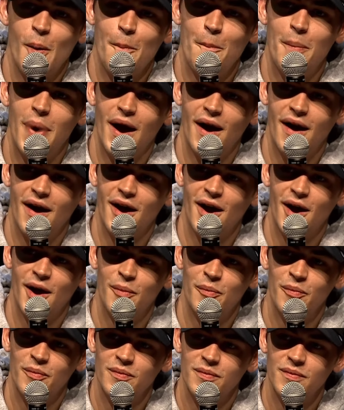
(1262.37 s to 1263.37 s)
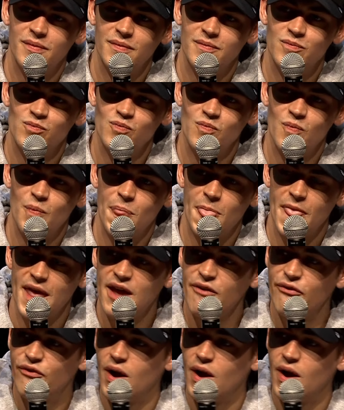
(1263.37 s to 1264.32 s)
But if I